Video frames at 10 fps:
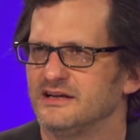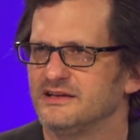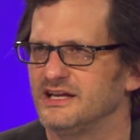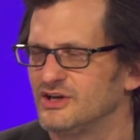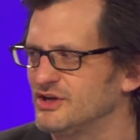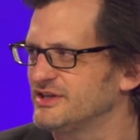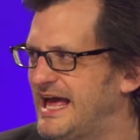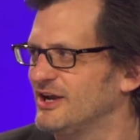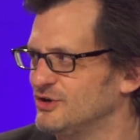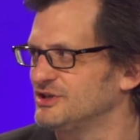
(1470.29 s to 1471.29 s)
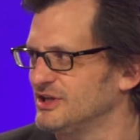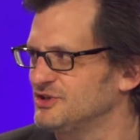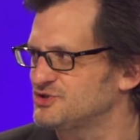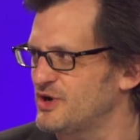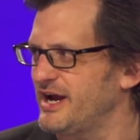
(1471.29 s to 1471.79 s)
That looked a
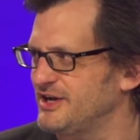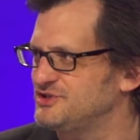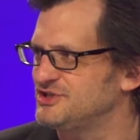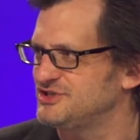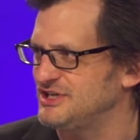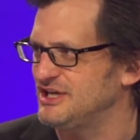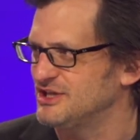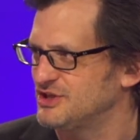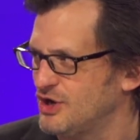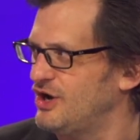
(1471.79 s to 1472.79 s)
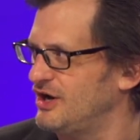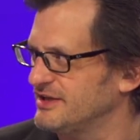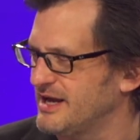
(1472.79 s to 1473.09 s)
little strange to see the thong.